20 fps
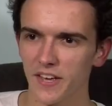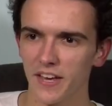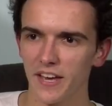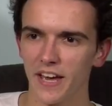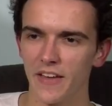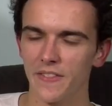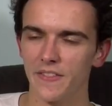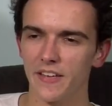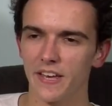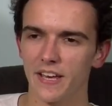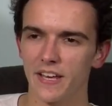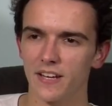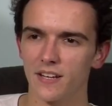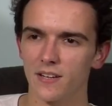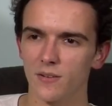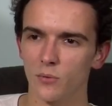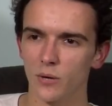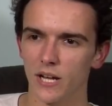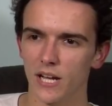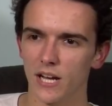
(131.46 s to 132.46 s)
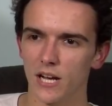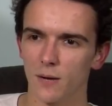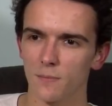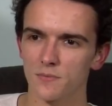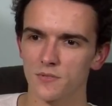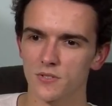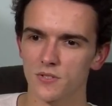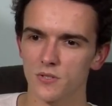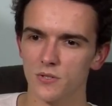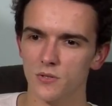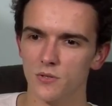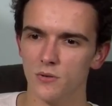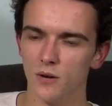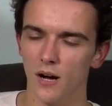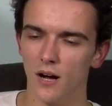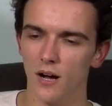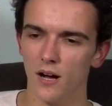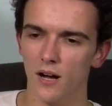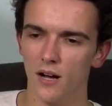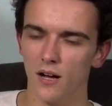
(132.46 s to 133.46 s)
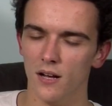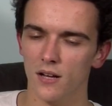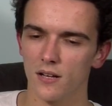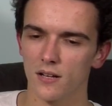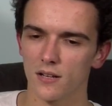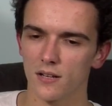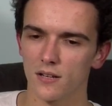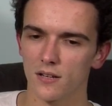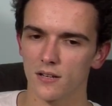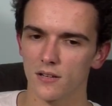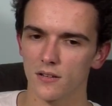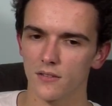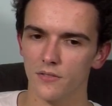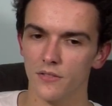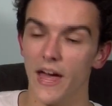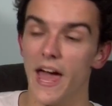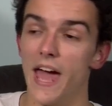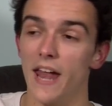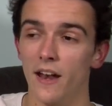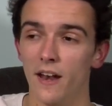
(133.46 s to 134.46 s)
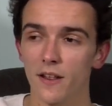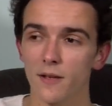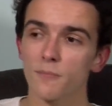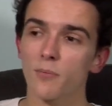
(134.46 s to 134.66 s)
And then when it comes to the editing